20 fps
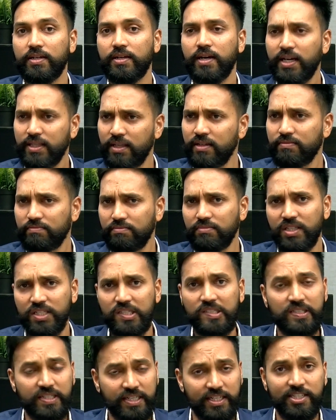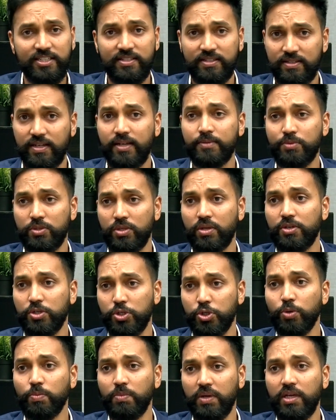I think these 3 steps
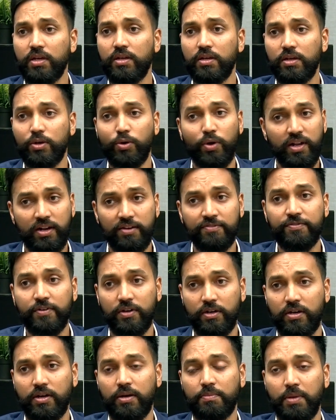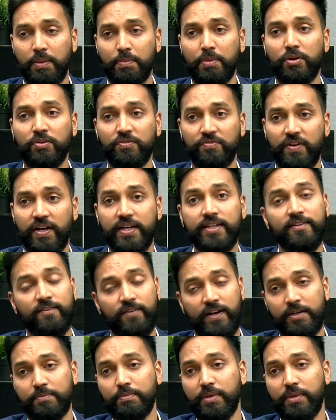should be good enough for people to find the right